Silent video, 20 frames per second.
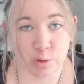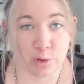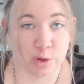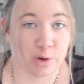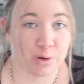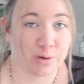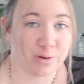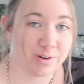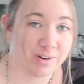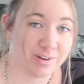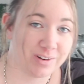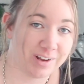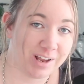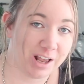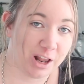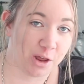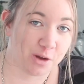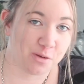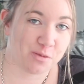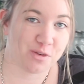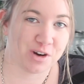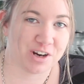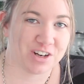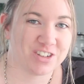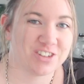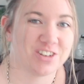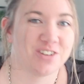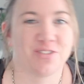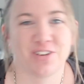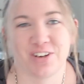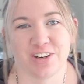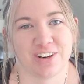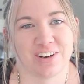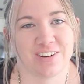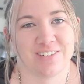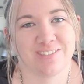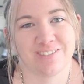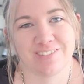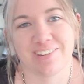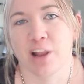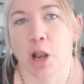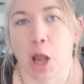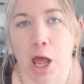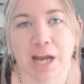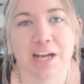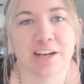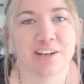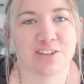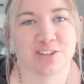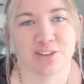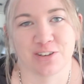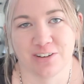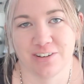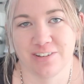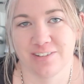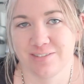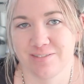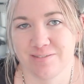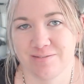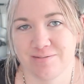although HelloFresh if you'd like to.